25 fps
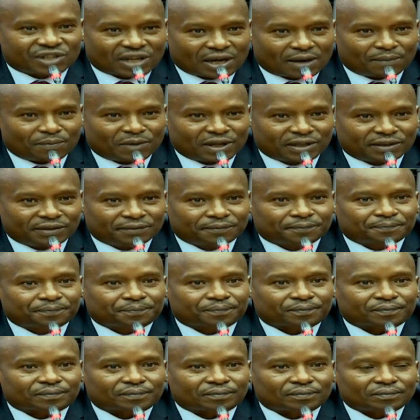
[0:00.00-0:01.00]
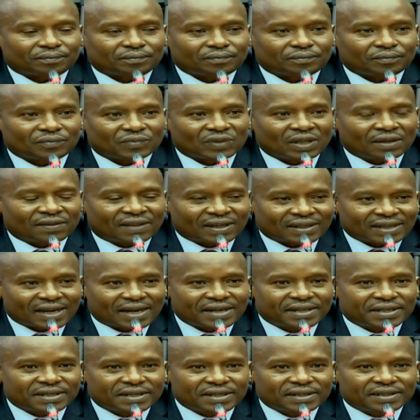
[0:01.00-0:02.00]
Chairman, that
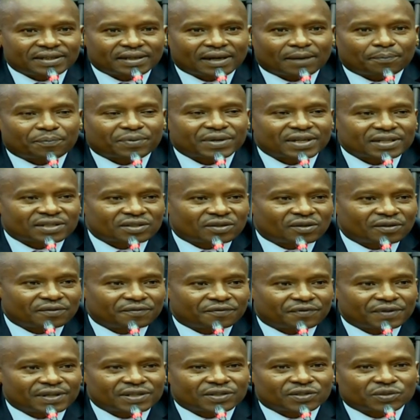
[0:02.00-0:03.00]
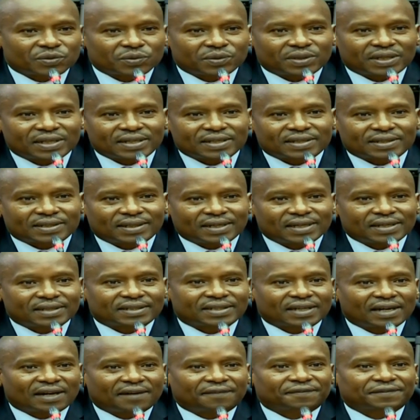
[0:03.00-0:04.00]
I did a press conference 2 days
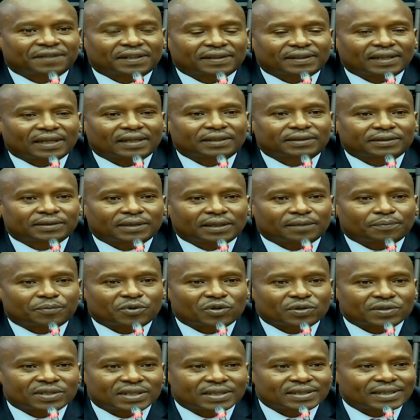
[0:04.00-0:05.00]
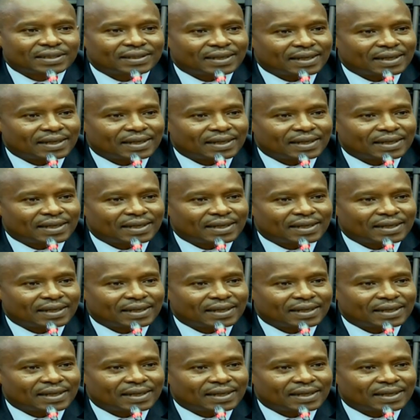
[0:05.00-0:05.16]
later after that process,